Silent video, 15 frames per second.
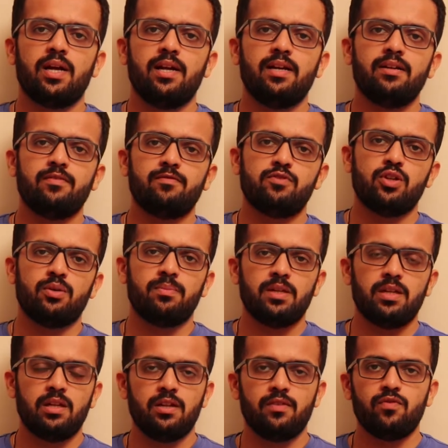And if
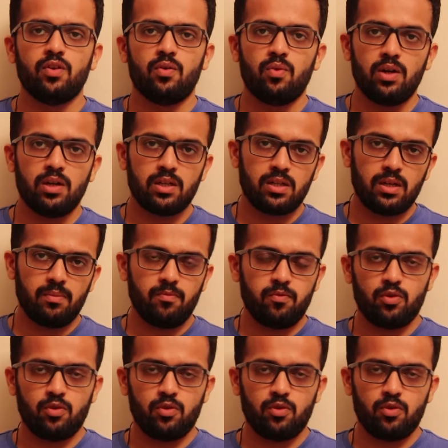Germany lift the World Cup